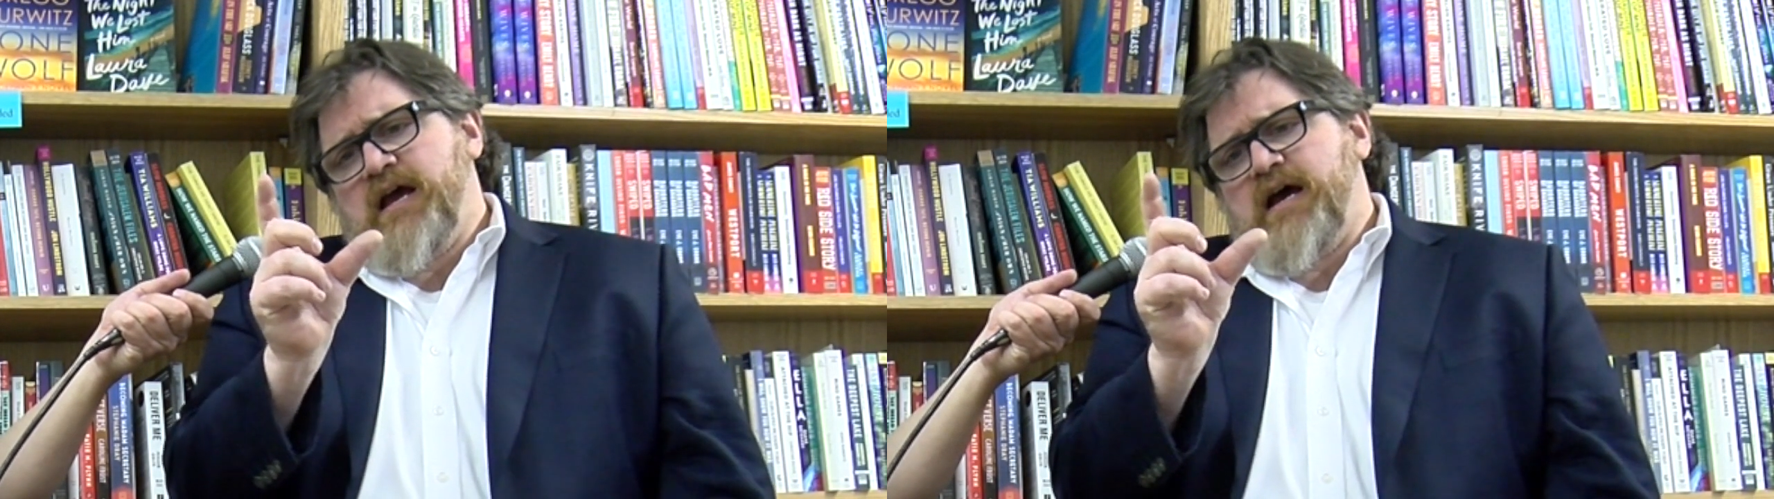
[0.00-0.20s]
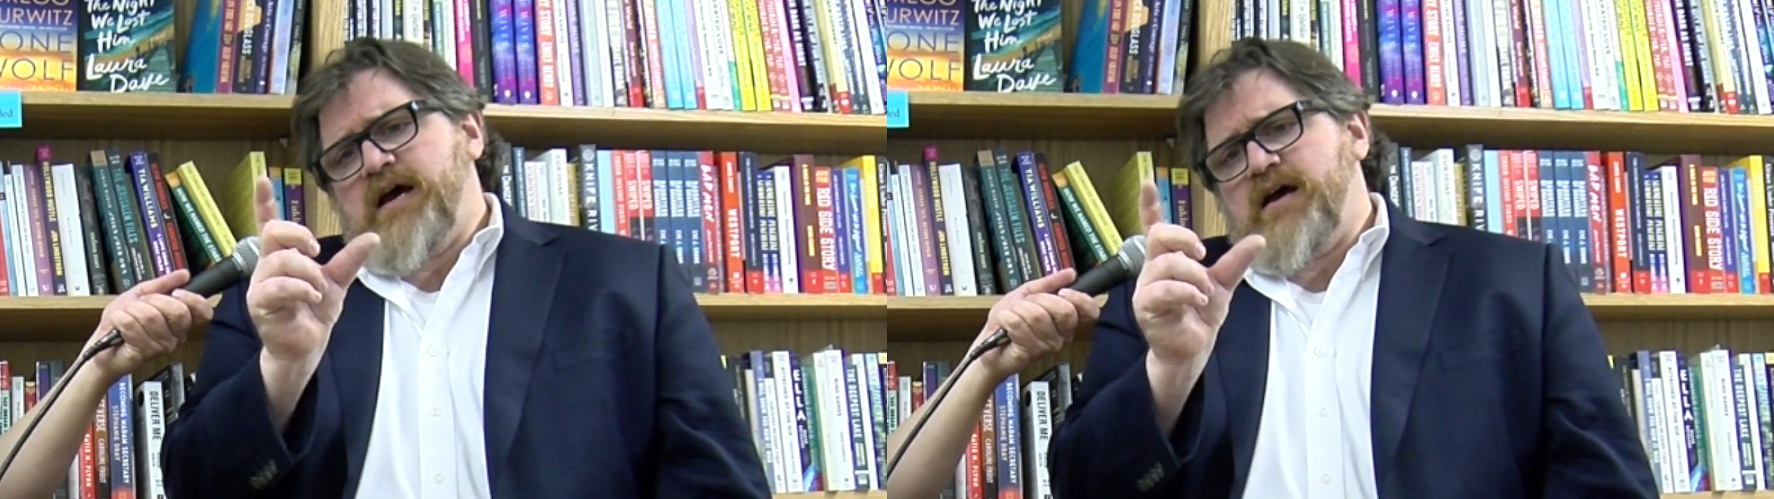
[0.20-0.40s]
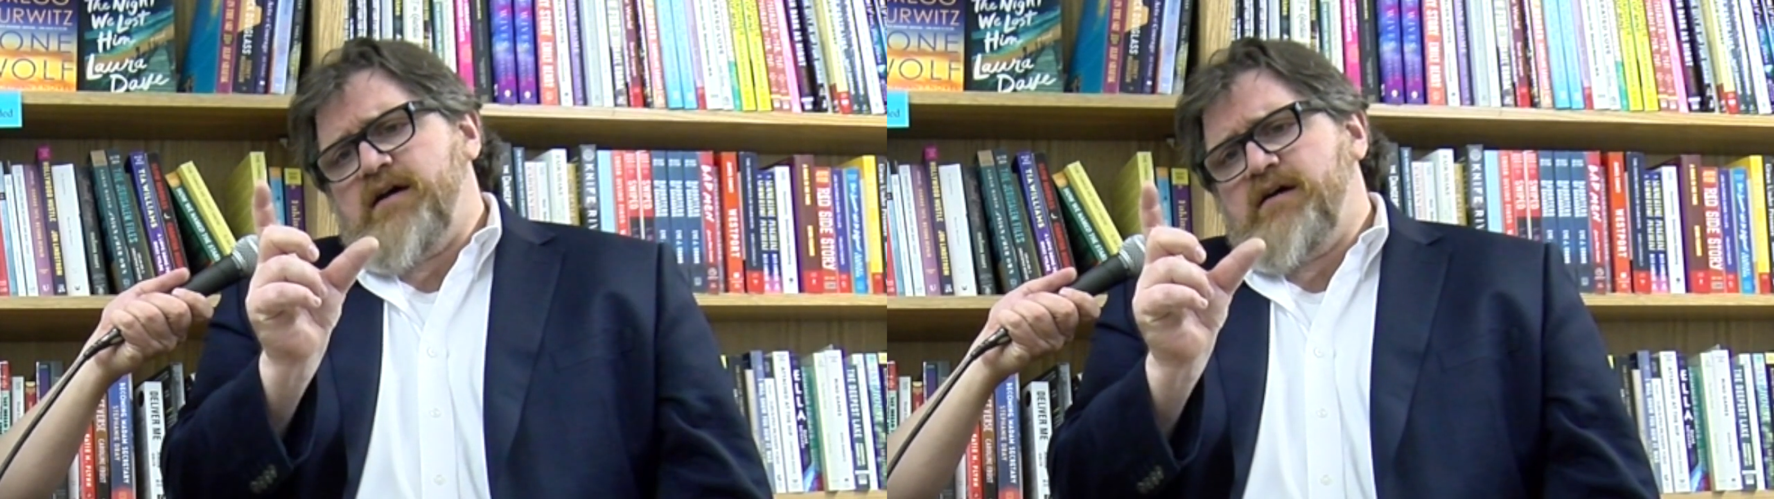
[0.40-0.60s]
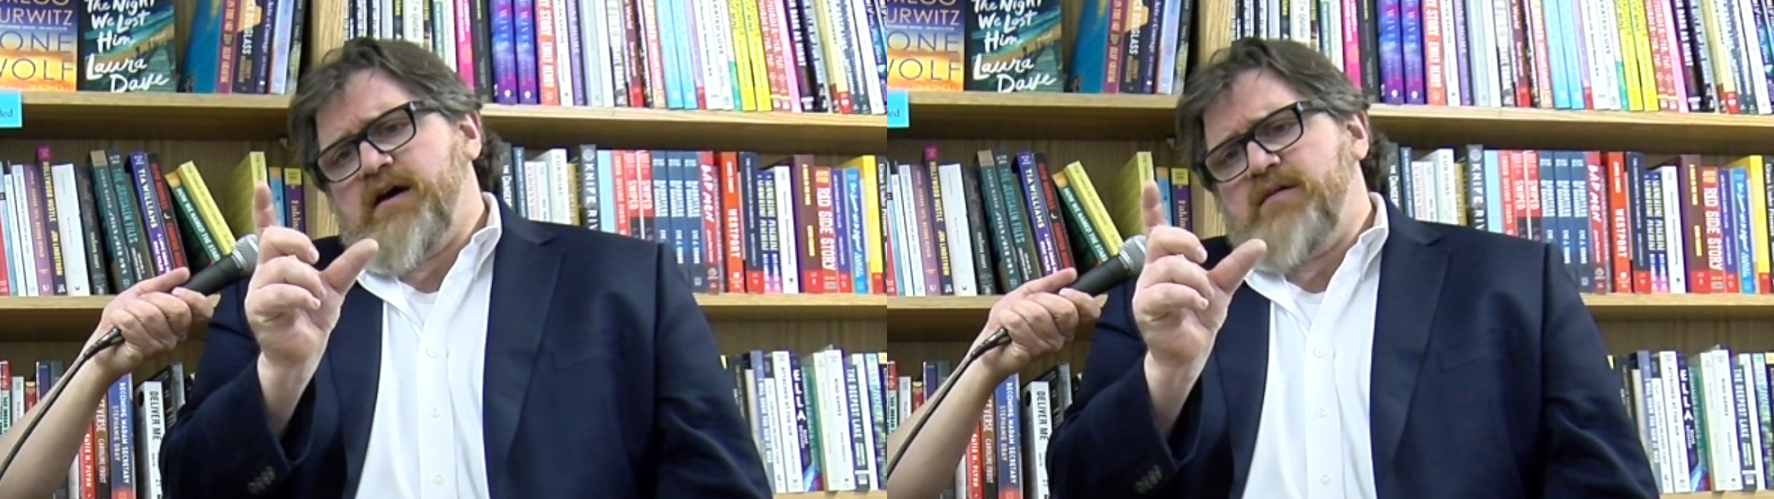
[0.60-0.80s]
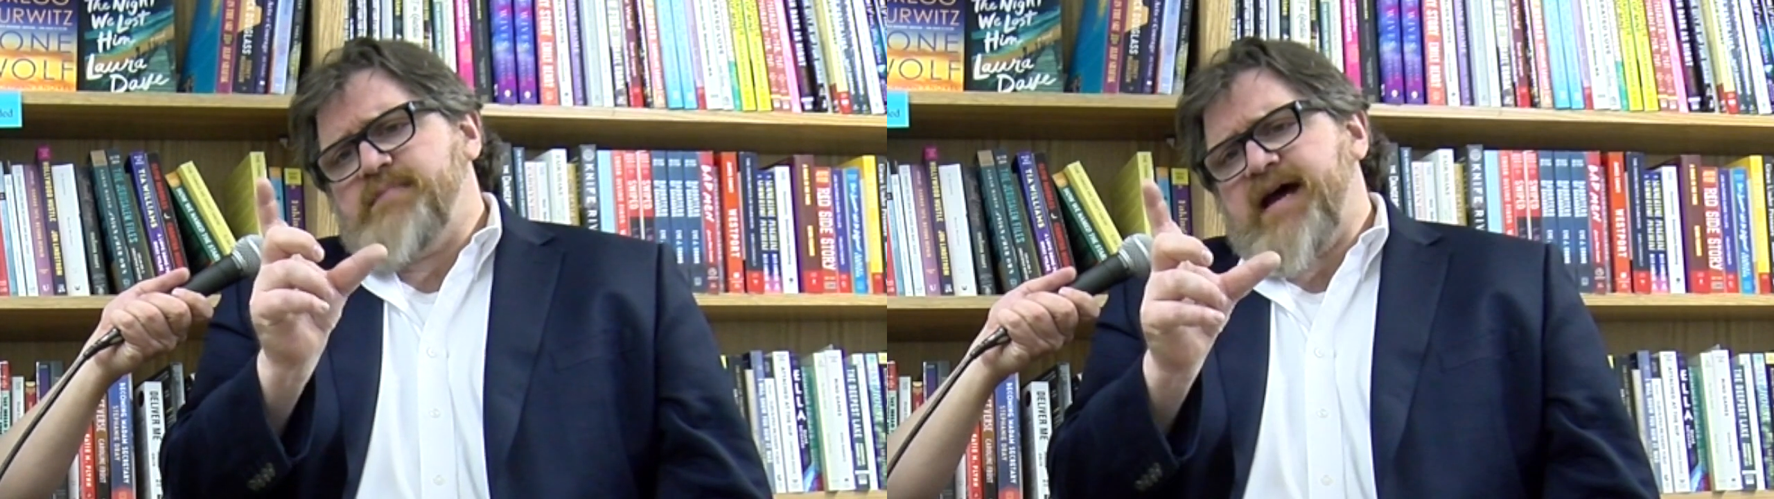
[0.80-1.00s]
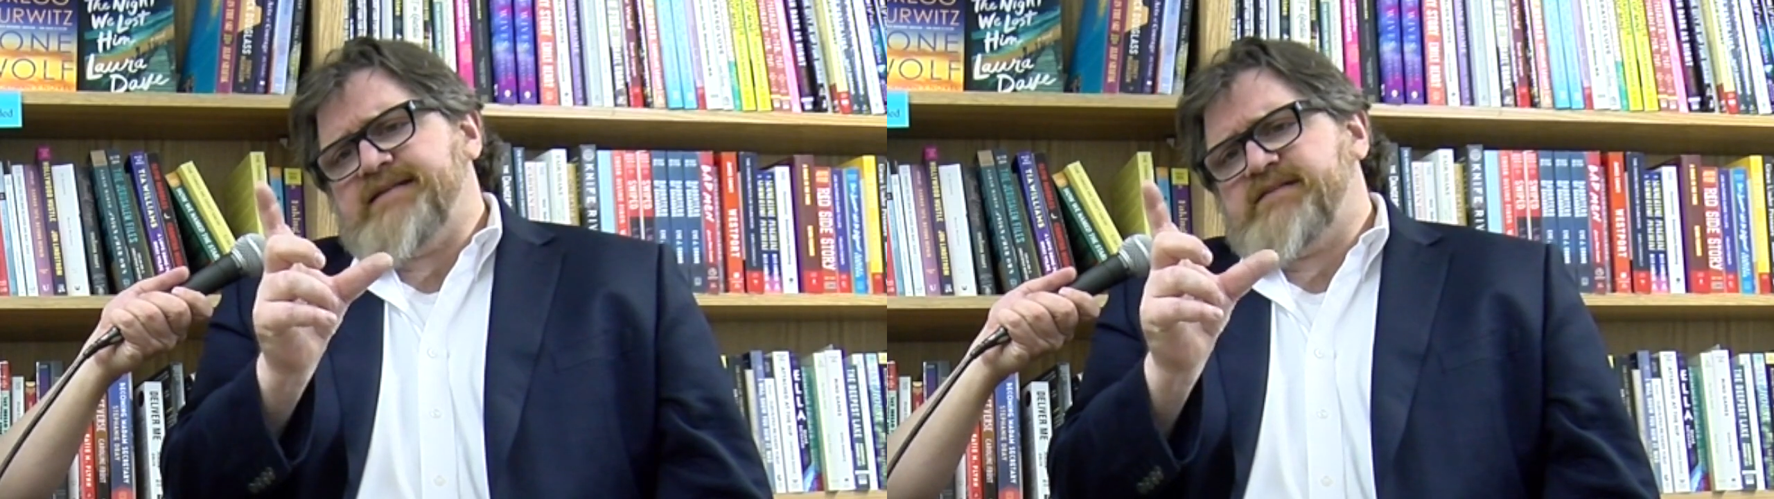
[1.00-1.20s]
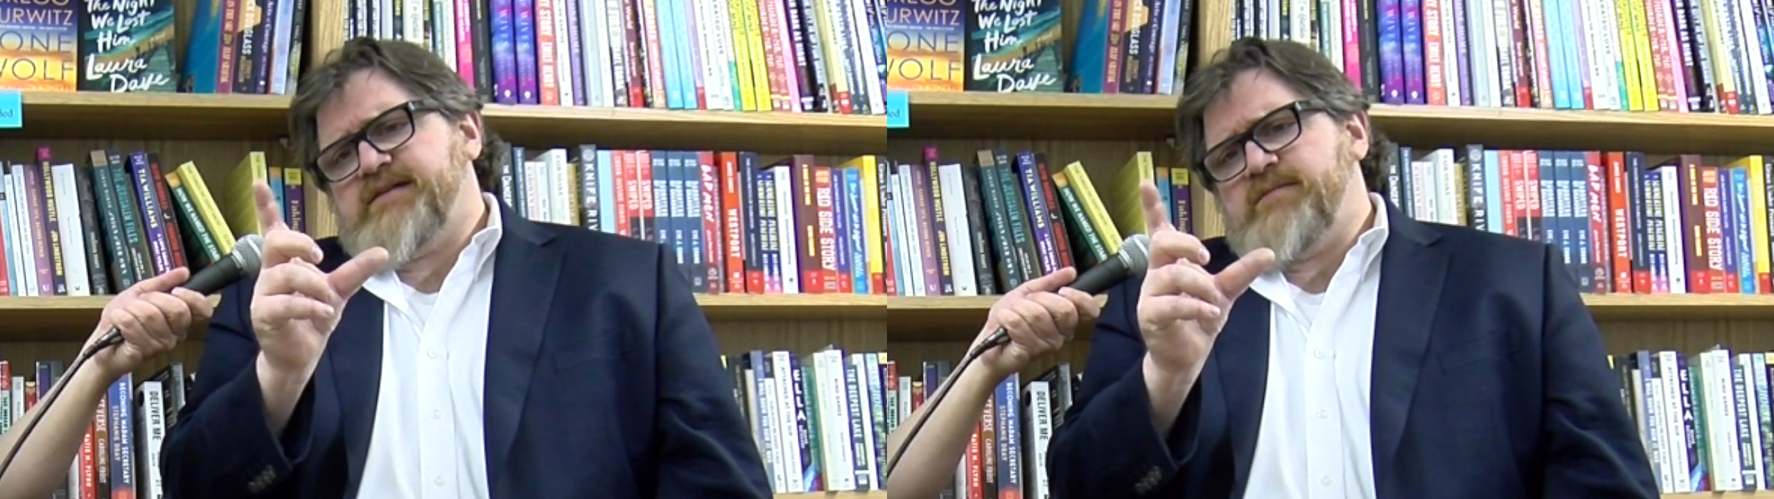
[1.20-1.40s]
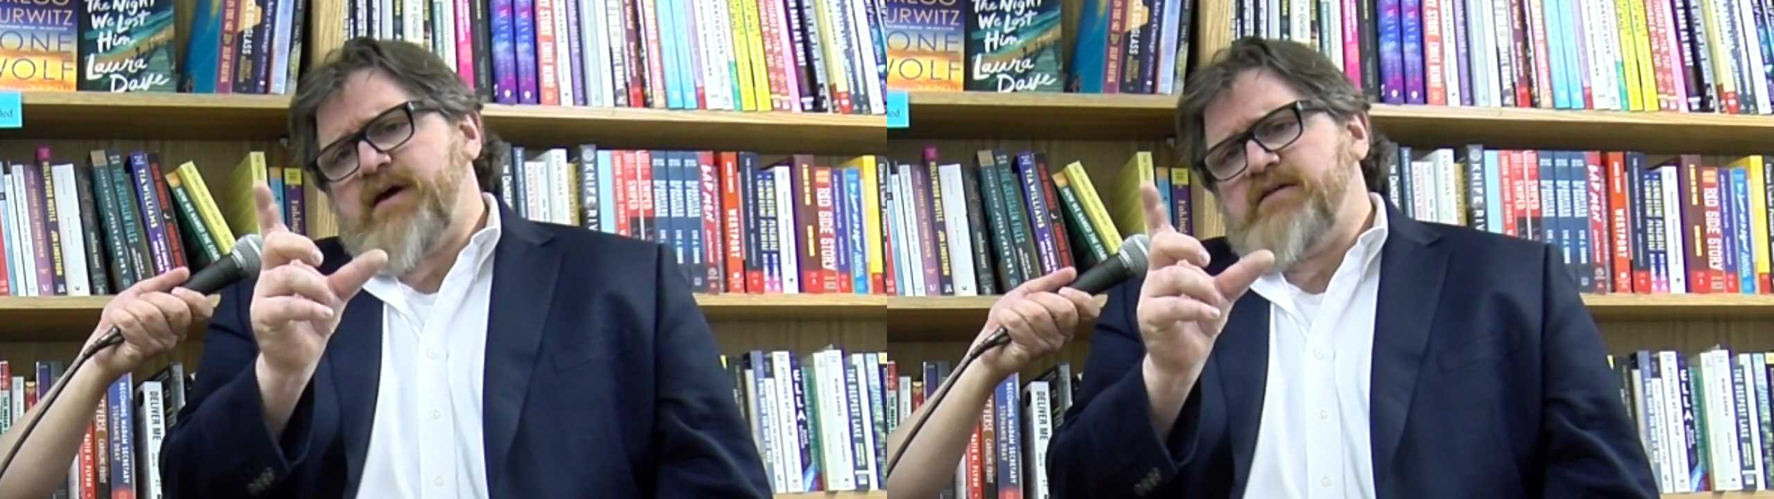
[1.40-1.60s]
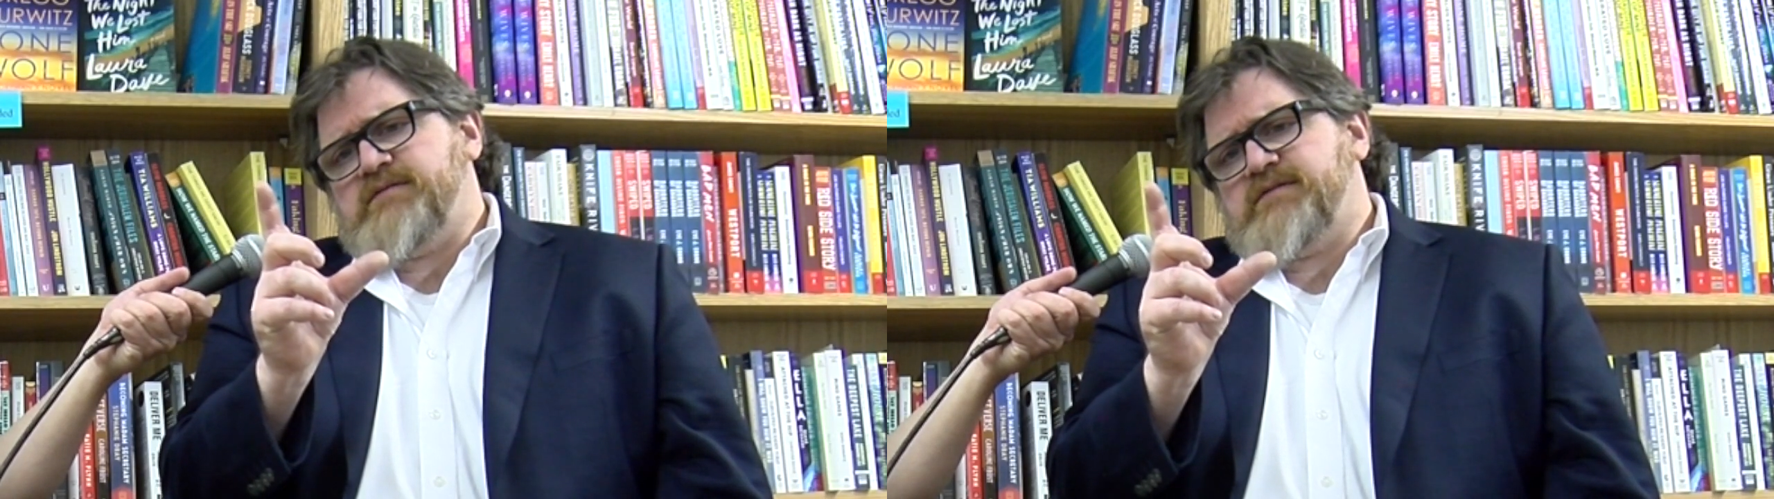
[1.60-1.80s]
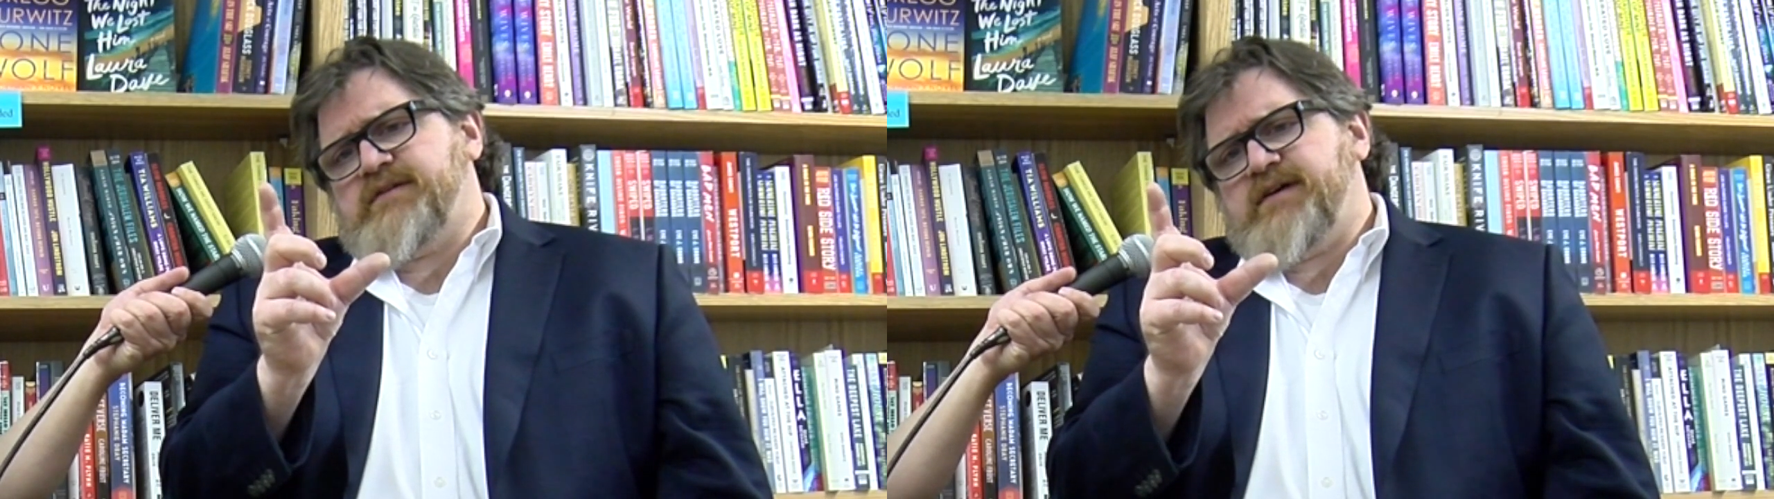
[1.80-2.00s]
bats
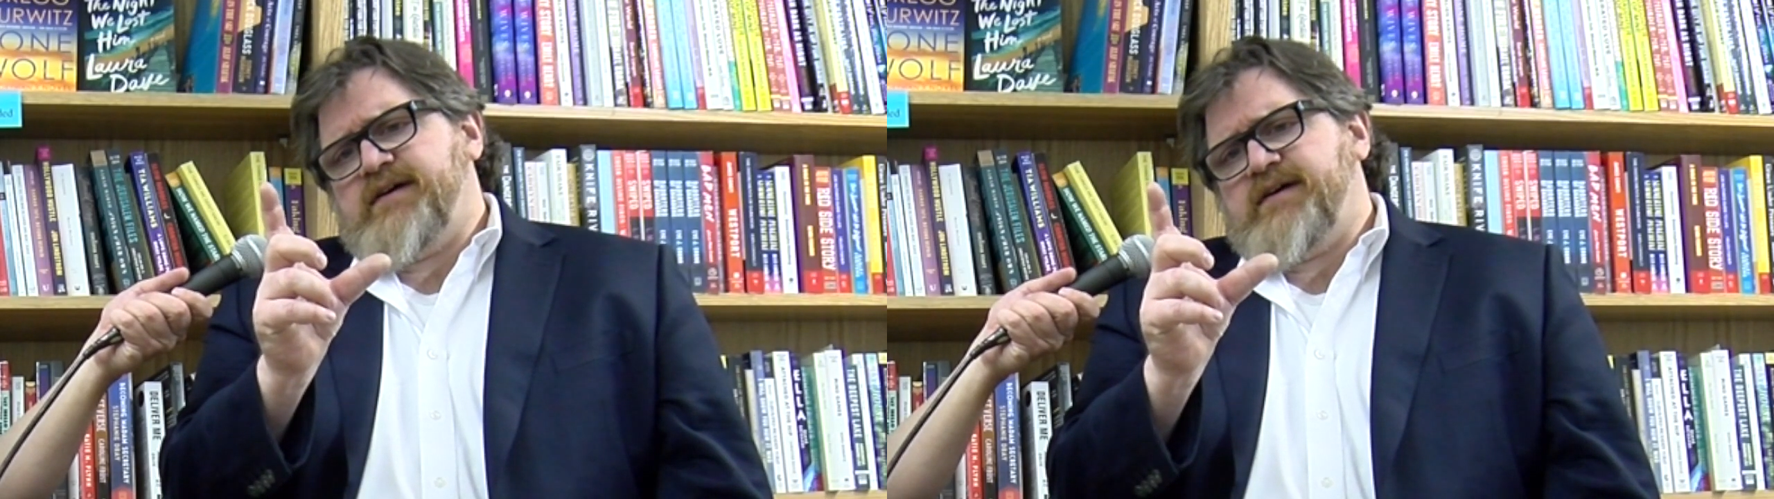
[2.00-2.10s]
about